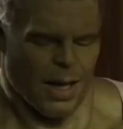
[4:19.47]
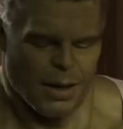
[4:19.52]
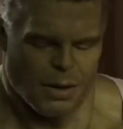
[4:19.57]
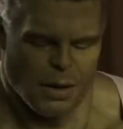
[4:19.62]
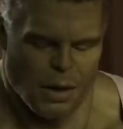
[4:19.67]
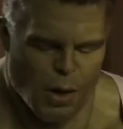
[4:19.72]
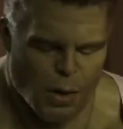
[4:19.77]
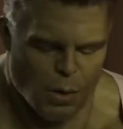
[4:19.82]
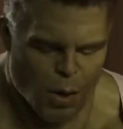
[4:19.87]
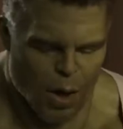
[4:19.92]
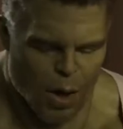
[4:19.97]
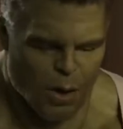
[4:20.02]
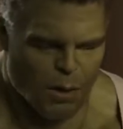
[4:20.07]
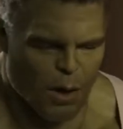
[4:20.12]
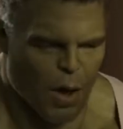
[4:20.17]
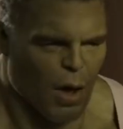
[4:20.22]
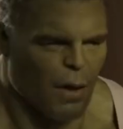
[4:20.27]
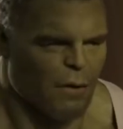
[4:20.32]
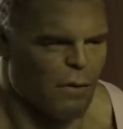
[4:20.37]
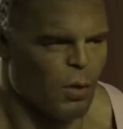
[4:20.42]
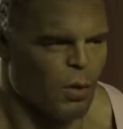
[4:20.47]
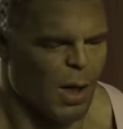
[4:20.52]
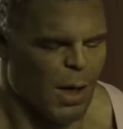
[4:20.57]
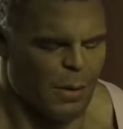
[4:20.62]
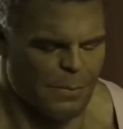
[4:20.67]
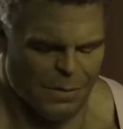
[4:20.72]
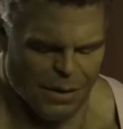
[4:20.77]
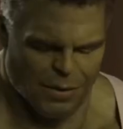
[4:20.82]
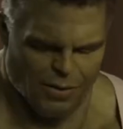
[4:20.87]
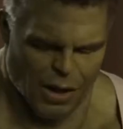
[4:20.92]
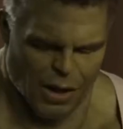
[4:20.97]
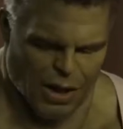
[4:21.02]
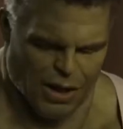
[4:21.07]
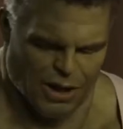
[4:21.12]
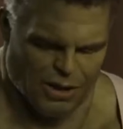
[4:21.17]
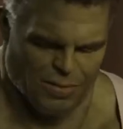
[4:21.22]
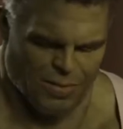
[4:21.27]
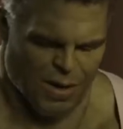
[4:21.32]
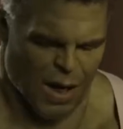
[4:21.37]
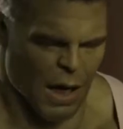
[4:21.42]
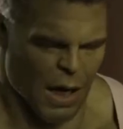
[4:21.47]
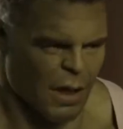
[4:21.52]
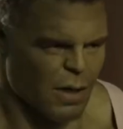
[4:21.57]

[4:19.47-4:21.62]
filmed and edited, I think even.